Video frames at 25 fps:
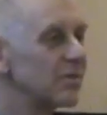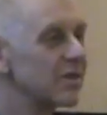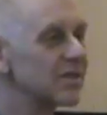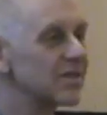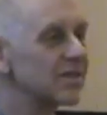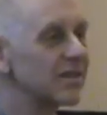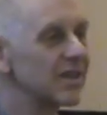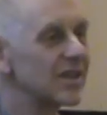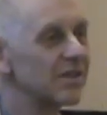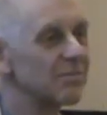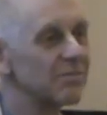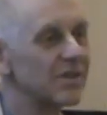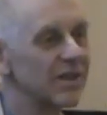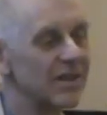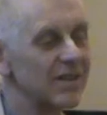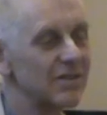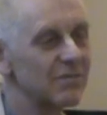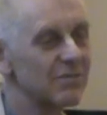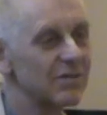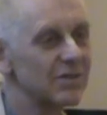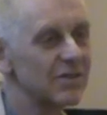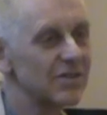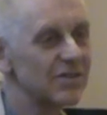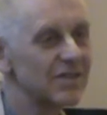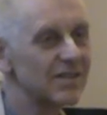mistake,
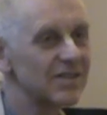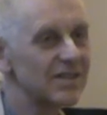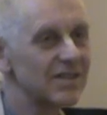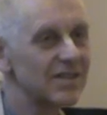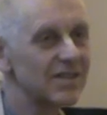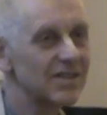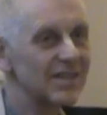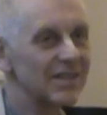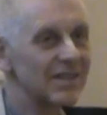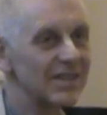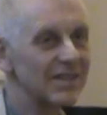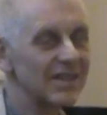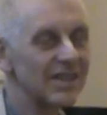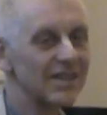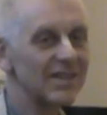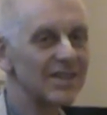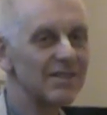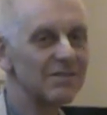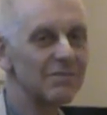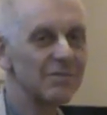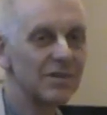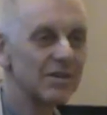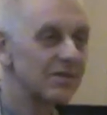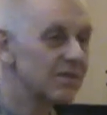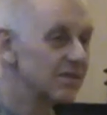
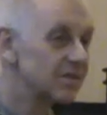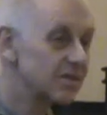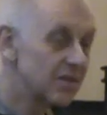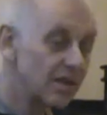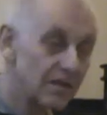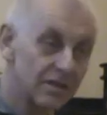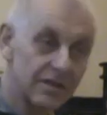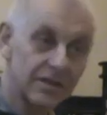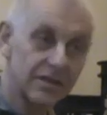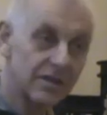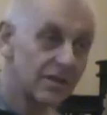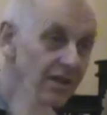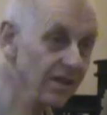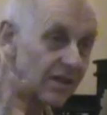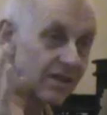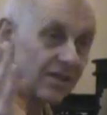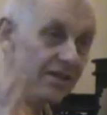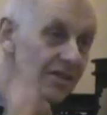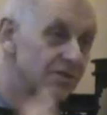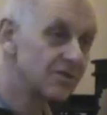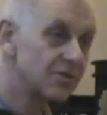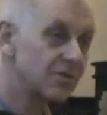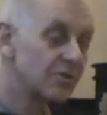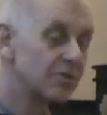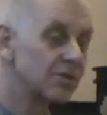but still
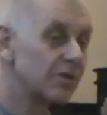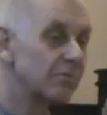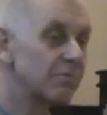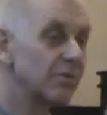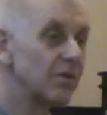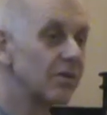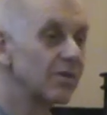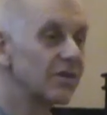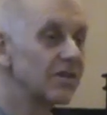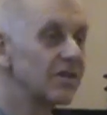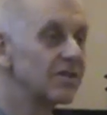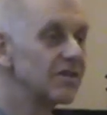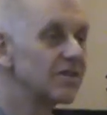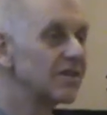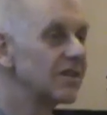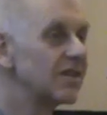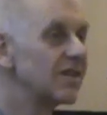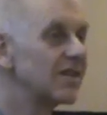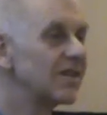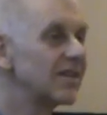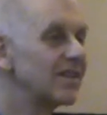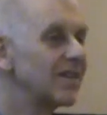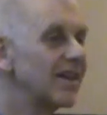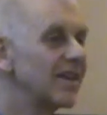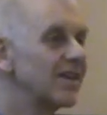he took the birth.
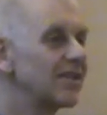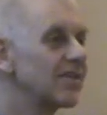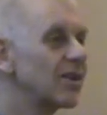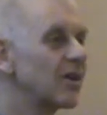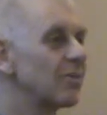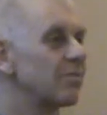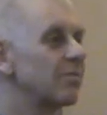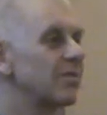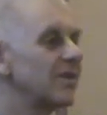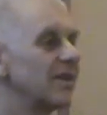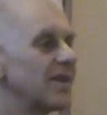He ended up